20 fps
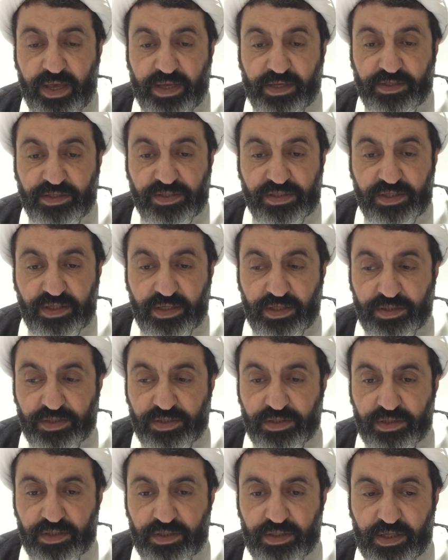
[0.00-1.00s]

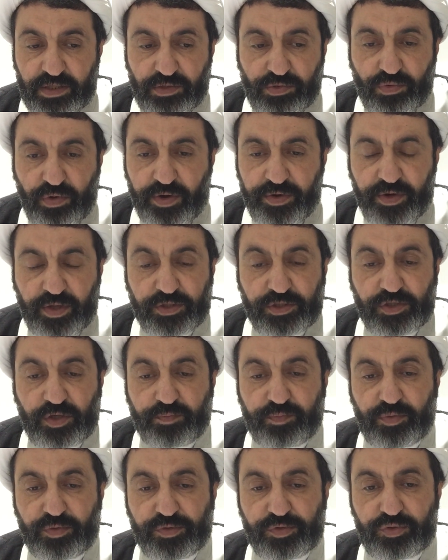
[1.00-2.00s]
exits that you are not
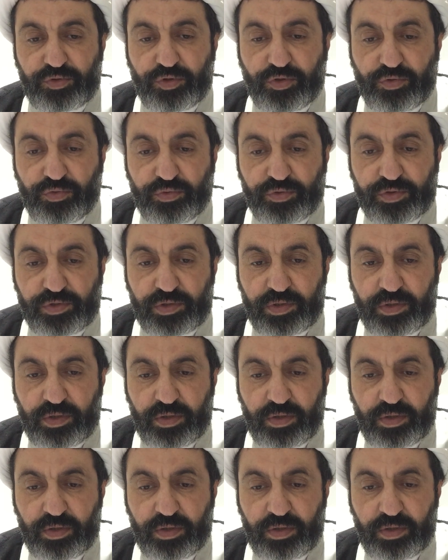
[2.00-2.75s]
supposed to use.